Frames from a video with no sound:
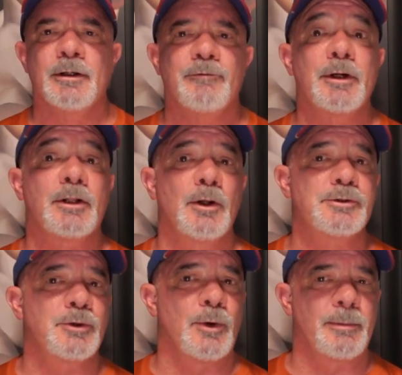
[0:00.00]
very
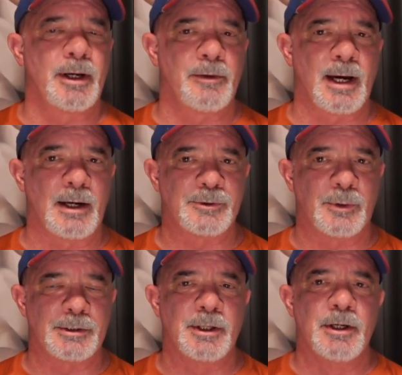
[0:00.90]
close to where my other house
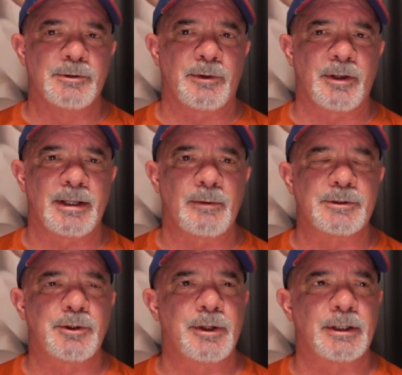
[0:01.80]
was. So I thought that was
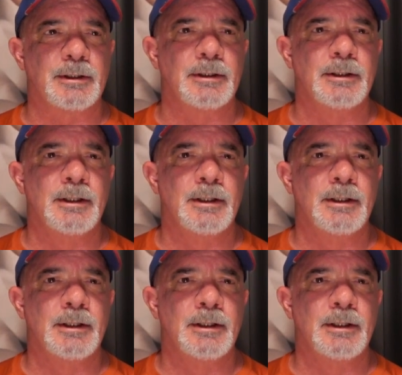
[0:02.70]
critical.